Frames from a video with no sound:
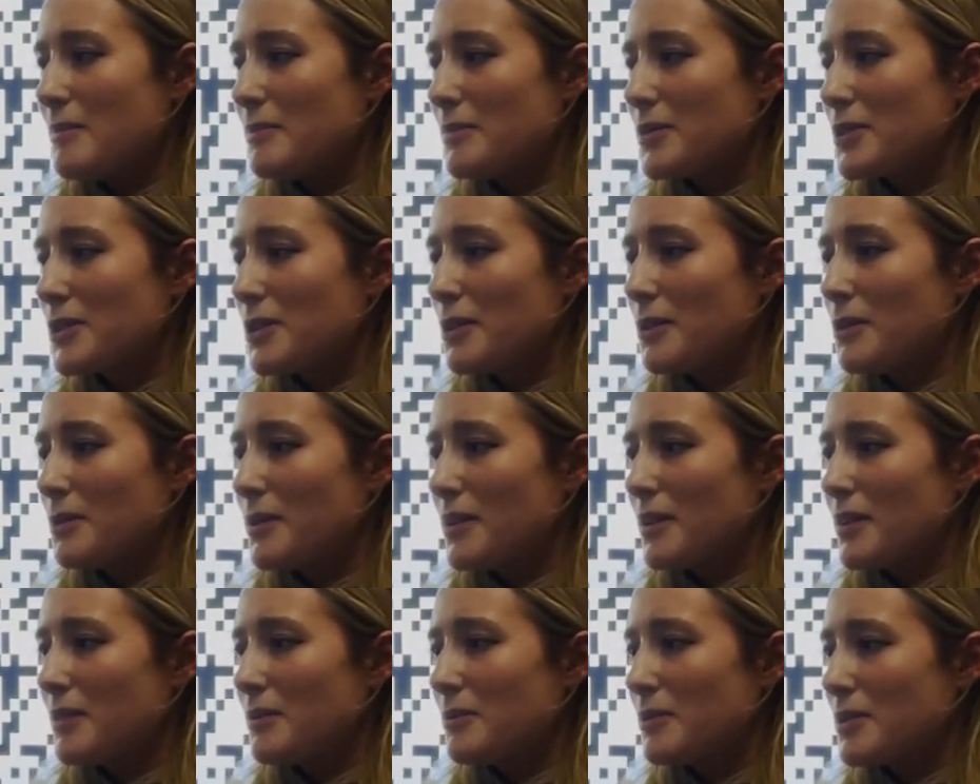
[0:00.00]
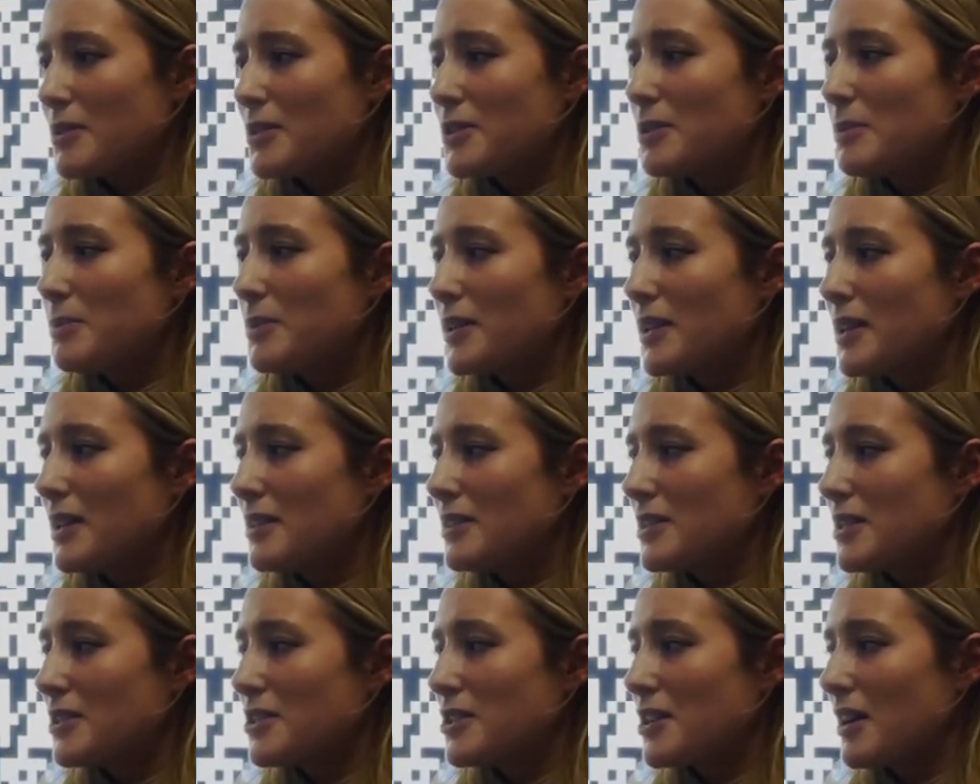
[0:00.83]
So we're super keen
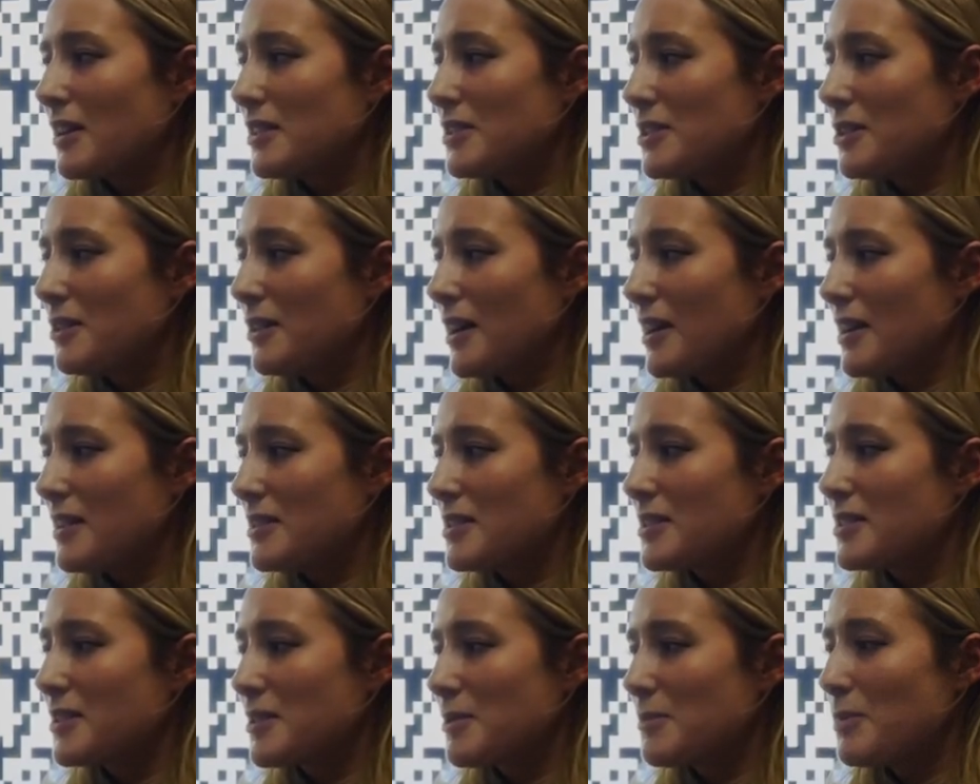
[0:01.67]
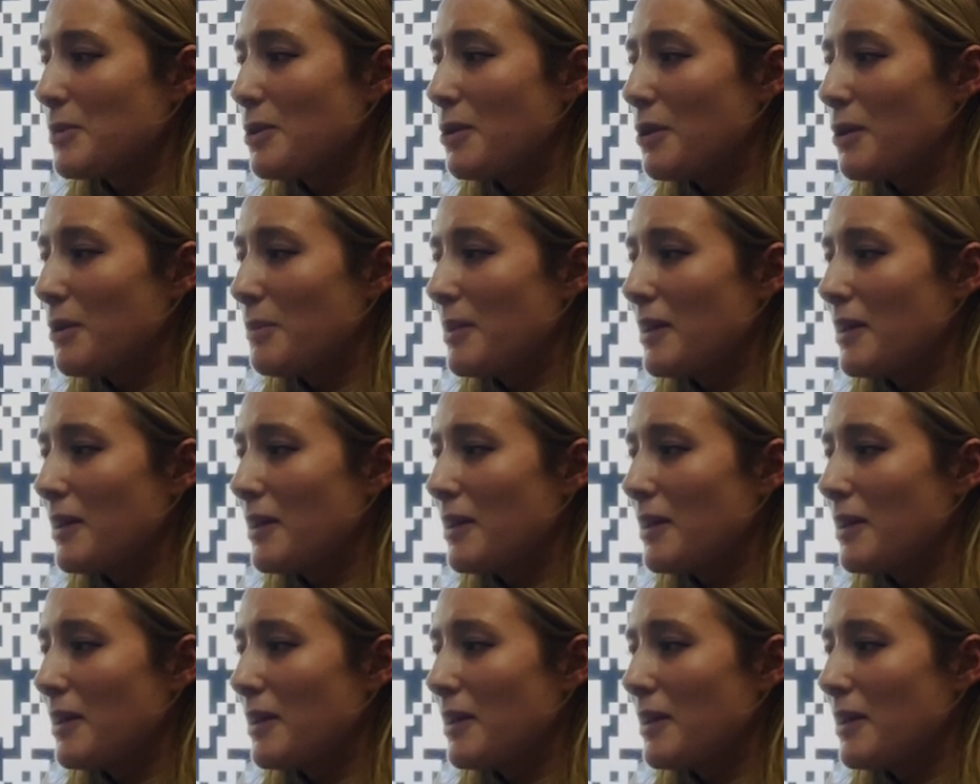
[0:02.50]
to chat to you guys some more.